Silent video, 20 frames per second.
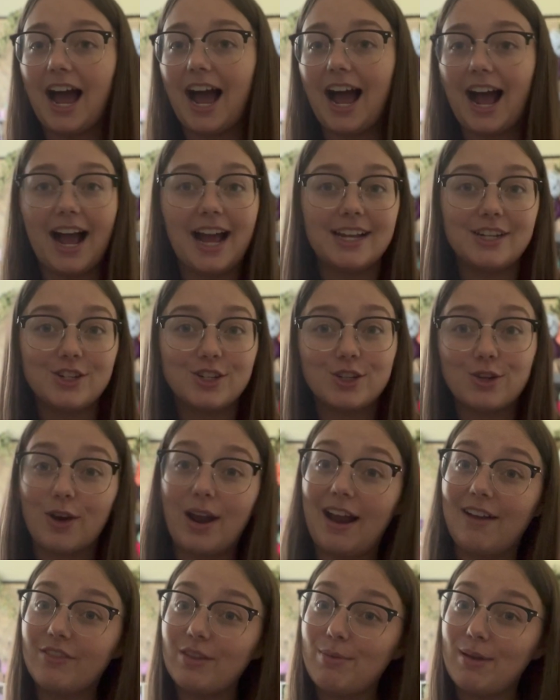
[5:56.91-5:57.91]
I just don't
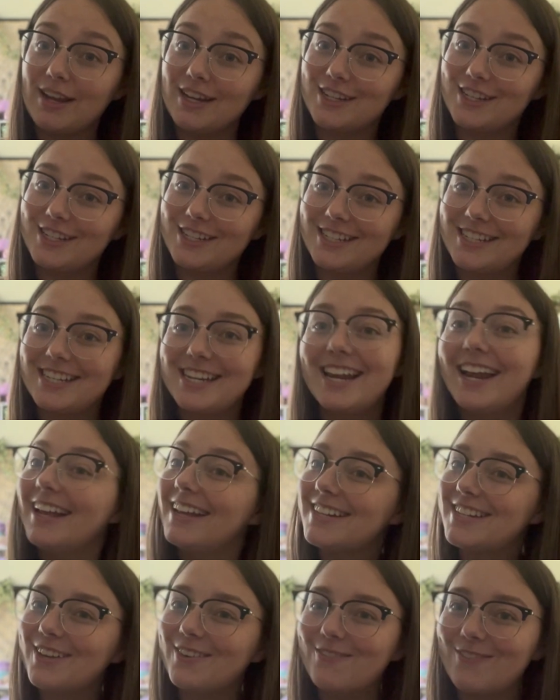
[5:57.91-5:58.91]
have the patience
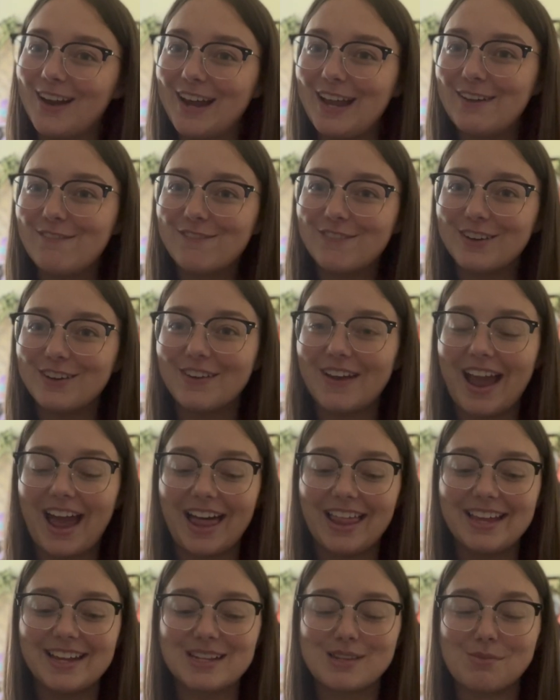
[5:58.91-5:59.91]
to wait for
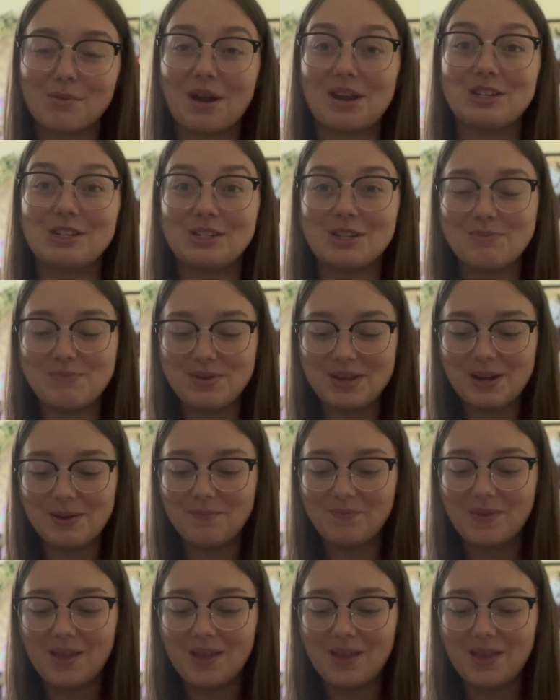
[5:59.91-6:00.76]
AliExpress shipping.